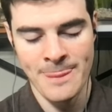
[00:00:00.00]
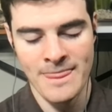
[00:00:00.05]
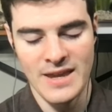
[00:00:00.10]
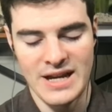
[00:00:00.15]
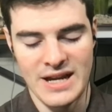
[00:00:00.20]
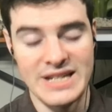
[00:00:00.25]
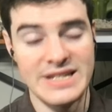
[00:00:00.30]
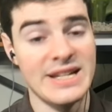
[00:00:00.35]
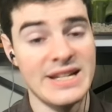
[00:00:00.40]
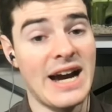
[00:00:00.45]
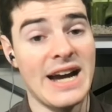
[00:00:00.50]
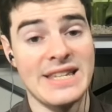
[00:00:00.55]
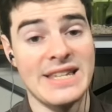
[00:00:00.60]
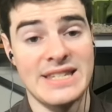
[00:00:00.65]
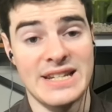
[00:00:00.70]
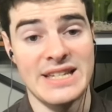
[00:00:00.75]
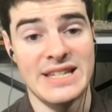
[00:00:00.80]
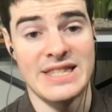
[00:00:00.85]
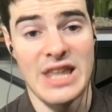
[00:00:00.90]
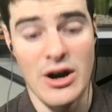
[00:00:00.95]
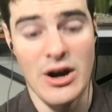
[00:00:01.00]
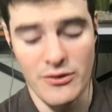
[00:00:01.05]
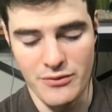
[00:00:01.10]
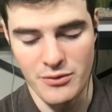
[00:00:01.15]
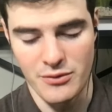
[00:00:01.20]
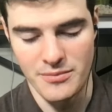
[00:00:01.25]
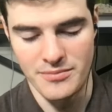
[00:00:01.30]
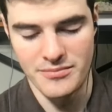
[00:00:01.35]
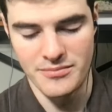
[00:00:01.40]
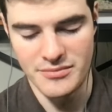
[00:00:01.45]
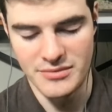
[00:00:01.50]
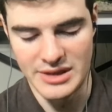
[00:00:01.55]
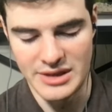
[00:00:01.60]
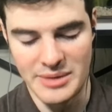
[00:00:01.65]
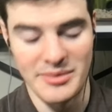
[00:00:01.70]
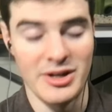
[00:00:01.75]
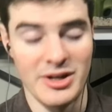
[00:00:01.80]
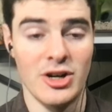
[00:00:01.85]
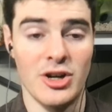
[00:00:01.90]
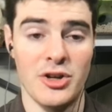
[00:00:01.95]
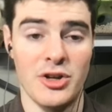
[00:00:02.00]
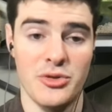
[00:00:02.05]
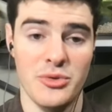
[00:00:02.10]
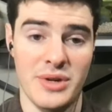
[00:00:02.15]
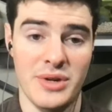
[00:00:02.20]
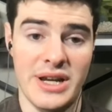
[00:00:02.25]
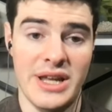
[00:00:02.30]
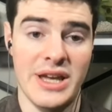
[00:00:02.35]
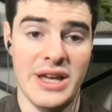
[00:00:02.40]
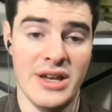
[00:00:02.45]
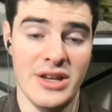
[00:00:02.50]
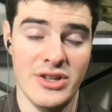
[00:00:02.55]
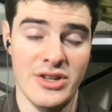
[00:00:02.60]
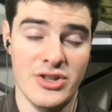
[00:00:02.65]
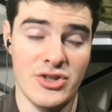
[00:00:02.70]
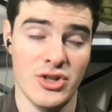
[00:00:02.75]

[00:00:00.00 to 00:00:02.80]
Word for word: Elisa Isaac is doubtful. Limited all three days,